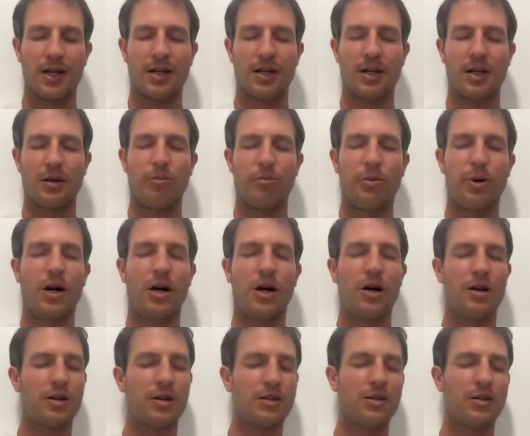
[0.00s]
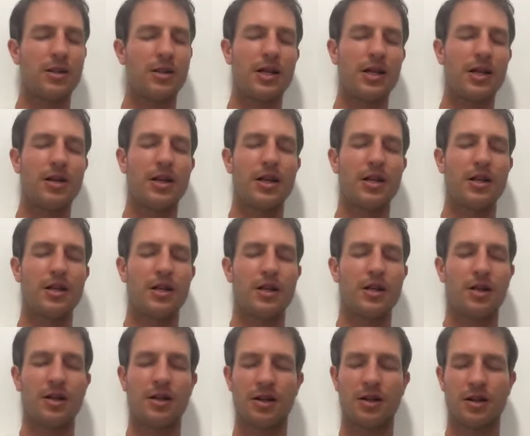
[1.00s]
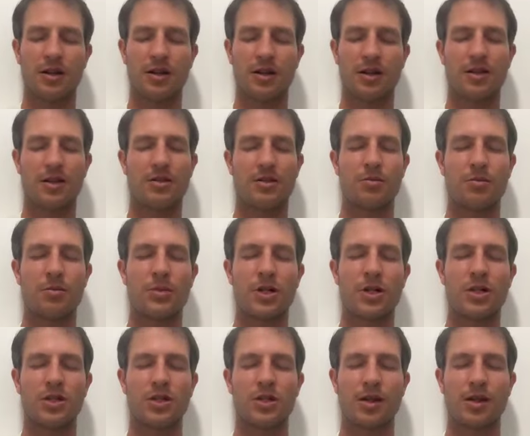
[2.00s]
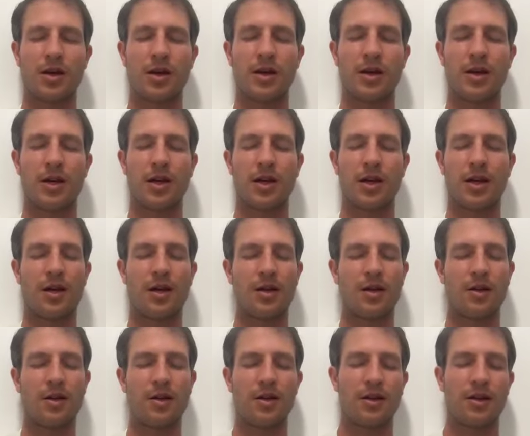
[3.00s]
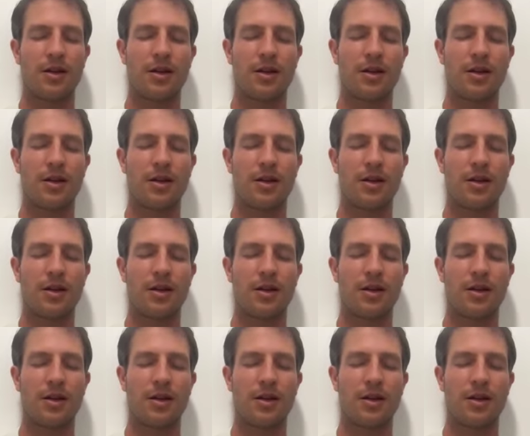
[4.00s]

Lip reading: And I pause and I let it in as much as I can.